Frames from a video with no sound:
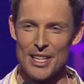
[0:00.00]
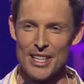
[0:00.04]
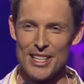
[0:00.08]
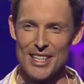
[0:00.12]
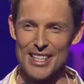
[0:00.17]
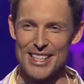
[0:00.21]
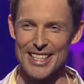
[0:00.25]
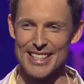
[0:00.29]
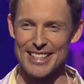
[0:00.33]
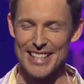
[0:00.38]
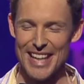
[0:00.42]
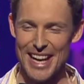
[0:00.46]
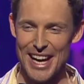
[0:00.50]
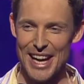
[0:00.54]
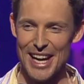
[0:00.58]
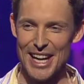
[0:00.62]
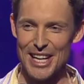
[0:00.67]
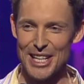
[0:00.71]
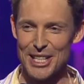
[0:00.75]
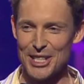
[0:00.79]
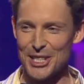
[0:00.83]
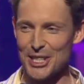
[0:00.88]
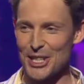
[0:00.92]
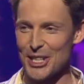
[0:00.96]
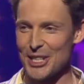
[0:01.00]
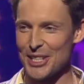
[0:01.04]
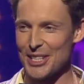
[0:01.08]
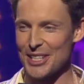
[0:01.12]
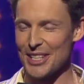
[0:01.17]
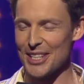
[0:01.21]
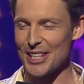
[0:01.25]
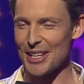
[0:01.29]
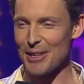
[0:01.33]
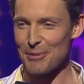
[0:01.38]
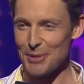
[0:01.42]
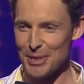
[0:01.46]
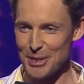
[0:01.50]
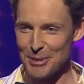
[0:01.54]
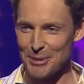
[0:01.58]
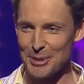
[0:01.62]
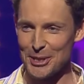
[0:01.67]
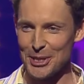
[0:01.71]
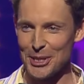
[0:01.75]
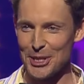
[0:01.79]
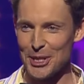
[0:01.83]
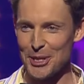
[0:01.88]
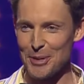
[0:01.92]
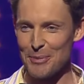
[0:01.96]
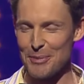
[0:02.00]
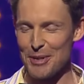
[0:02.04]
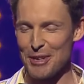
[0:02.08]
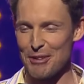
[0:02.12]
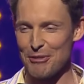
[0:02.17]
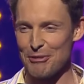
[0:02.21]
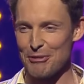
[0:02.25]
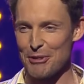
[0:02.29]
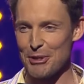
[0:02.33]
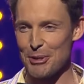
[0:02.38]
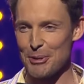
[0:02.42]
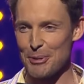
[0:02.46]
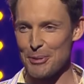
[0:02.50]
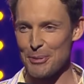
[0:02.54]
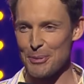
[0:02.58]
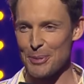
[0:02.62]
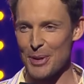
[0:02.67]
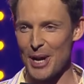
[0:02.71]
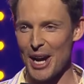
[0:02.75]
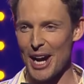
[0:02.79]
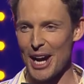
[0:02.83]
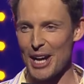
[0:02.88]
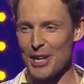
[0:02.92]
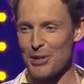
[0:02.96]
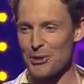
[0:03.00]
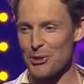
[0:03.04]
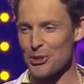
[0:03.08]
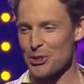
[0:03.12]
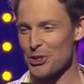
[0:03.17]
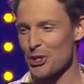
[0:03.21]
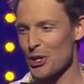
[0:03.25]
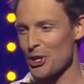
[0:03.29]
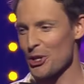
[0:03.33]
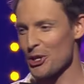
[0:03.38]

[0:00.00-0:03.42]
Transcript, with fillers: And I think, ah, you know, I really want to go on my phone. But I also,